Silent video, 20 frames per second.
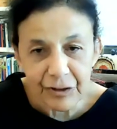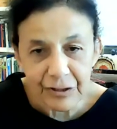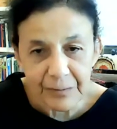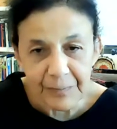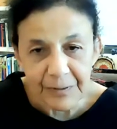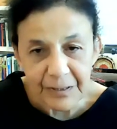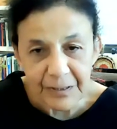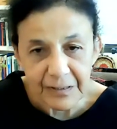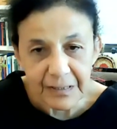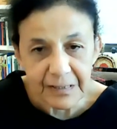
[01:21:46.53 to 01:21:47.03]

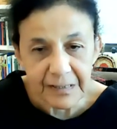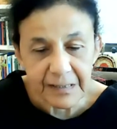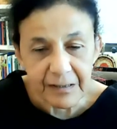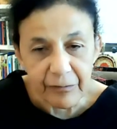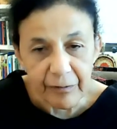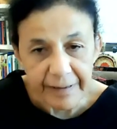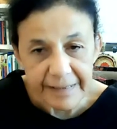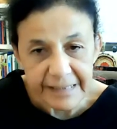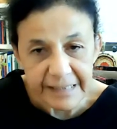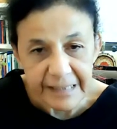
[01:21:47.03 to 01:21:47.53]
because it's the
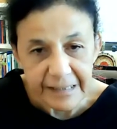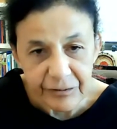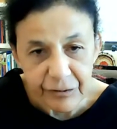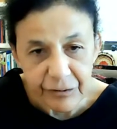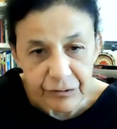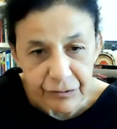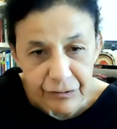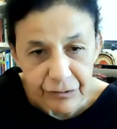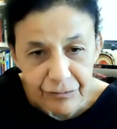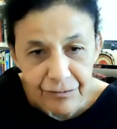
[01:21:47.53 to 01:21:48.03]
right thing
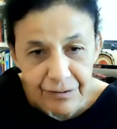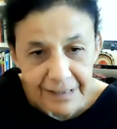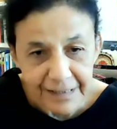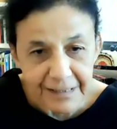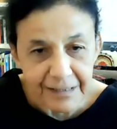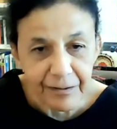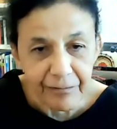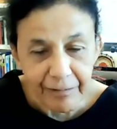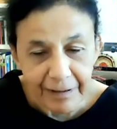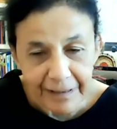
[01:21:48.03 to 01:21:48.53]
to do.
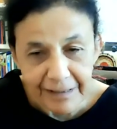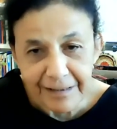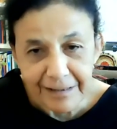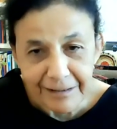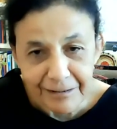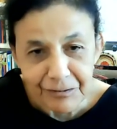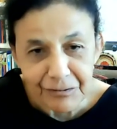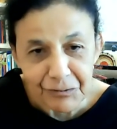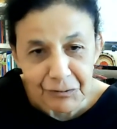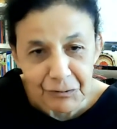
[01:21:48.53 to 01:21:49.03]
It's the right
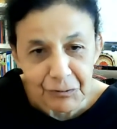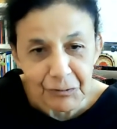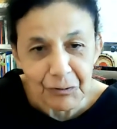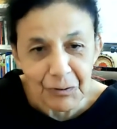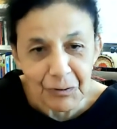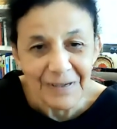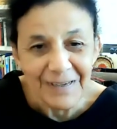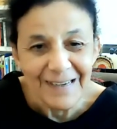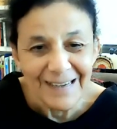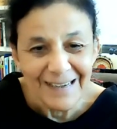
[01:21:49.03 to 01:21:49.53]
thing to
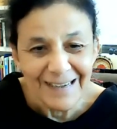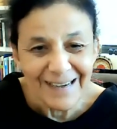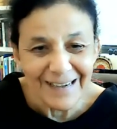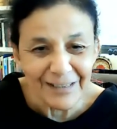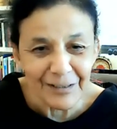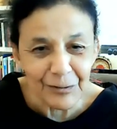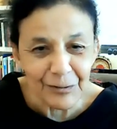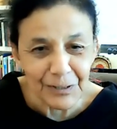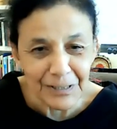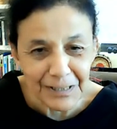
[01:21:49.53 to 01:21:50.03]
do
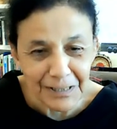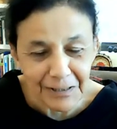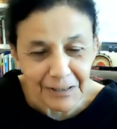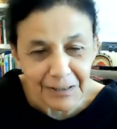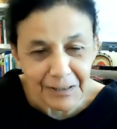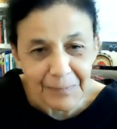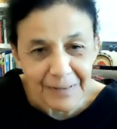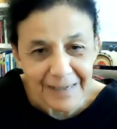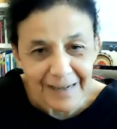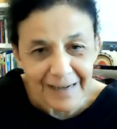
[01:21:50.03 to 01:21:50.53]
to
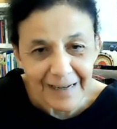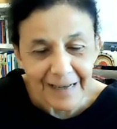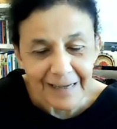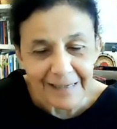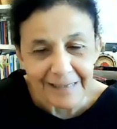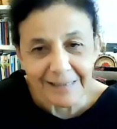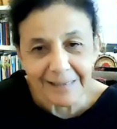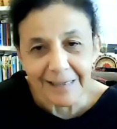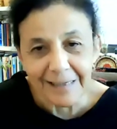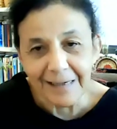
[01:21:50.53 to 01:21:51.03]

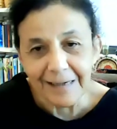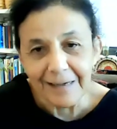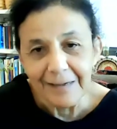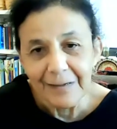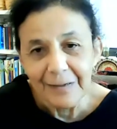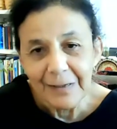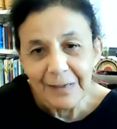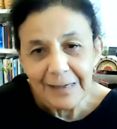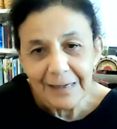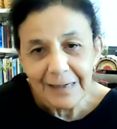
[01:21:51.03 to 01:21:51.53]
decriminalize
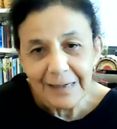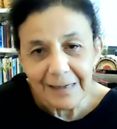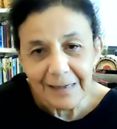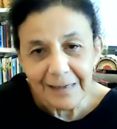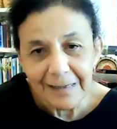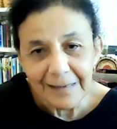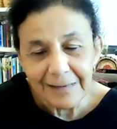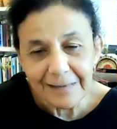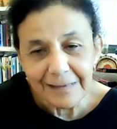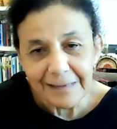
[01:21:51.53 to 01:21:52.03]

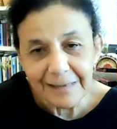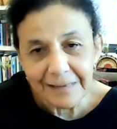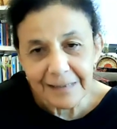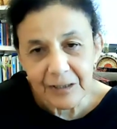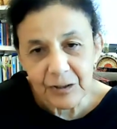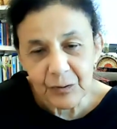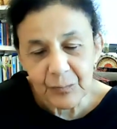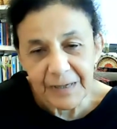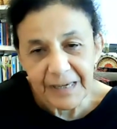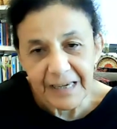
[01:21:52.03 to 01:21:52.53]

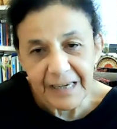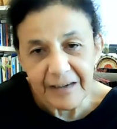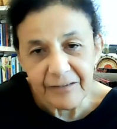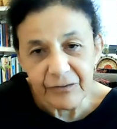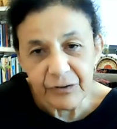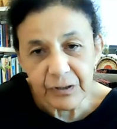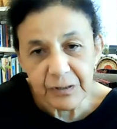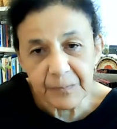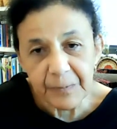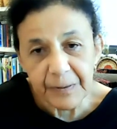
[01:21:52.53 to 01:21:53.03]
such
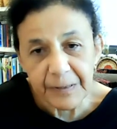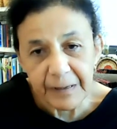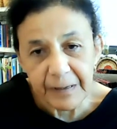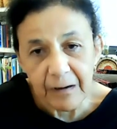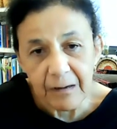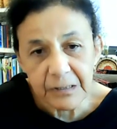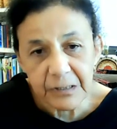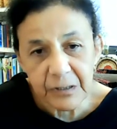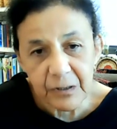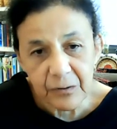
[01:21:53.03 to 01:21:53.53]
behaviors. But
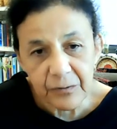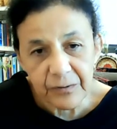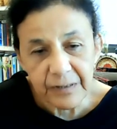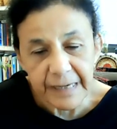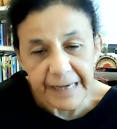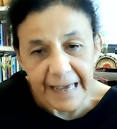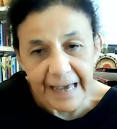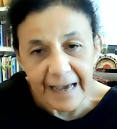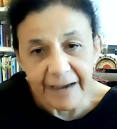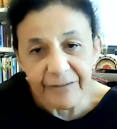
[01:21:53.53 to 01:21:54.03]
also,
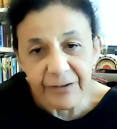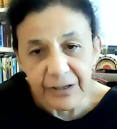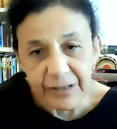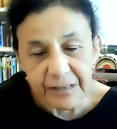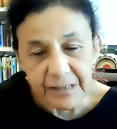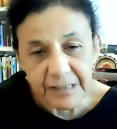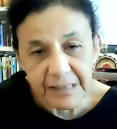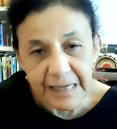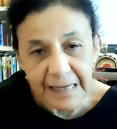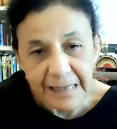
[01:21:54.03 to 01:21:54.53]
the
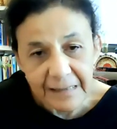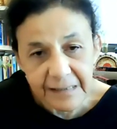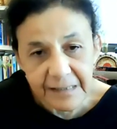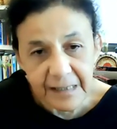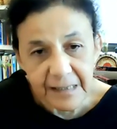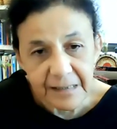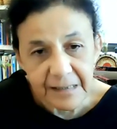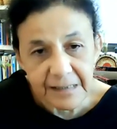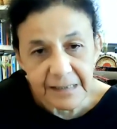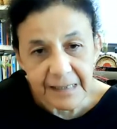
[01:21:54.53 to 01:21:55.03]
evidence
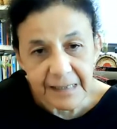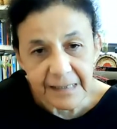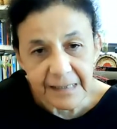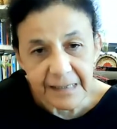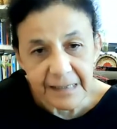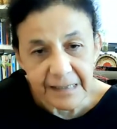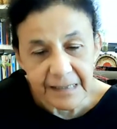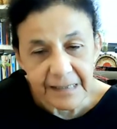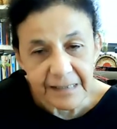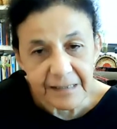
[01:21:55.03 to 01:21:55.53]
tells us that
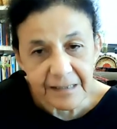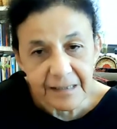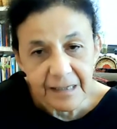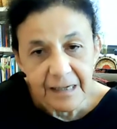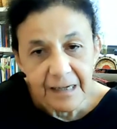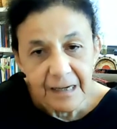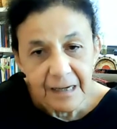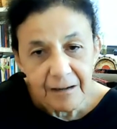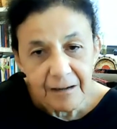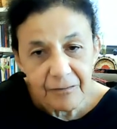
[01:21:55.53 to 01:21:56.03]
it is
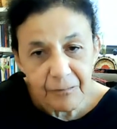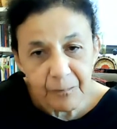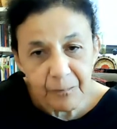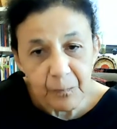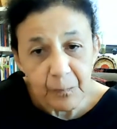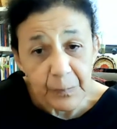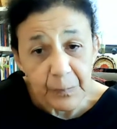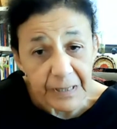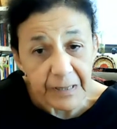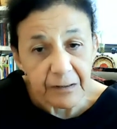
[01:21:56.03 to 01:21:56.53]

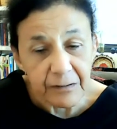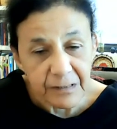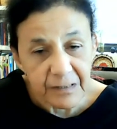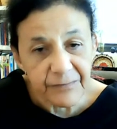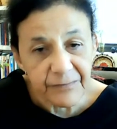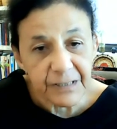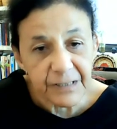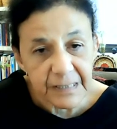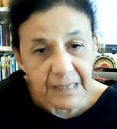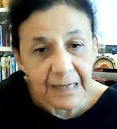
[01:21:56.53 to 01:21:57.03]
because
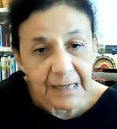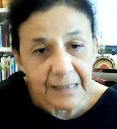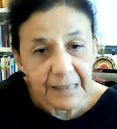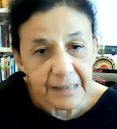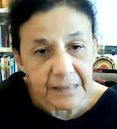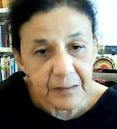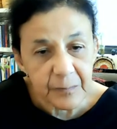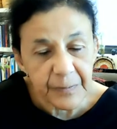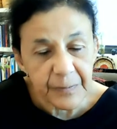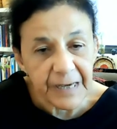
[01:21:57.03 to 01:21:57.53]
of the
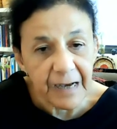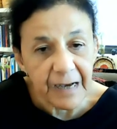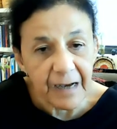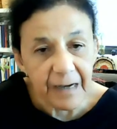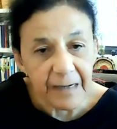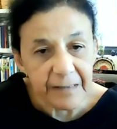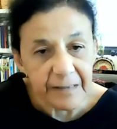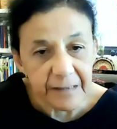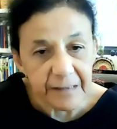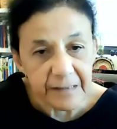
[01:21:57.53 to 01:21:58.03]
science
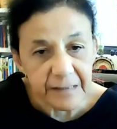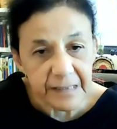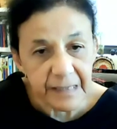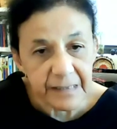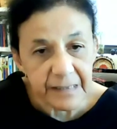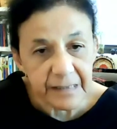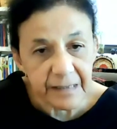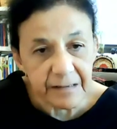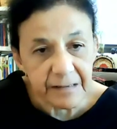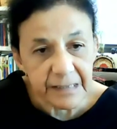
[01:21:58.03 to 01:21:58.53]
behind this,
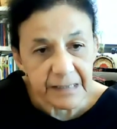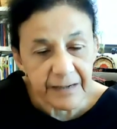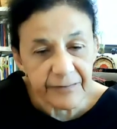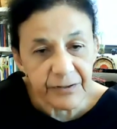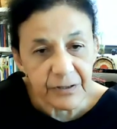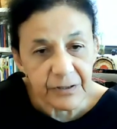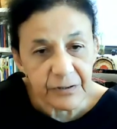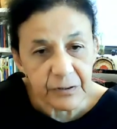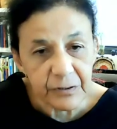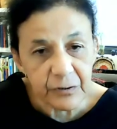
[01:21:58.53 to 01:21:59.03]
that there is
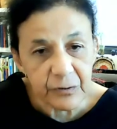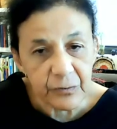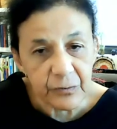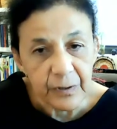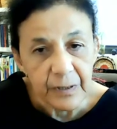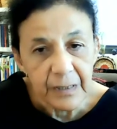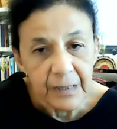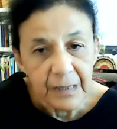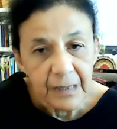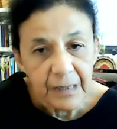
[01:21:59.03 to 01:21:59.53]
evidence to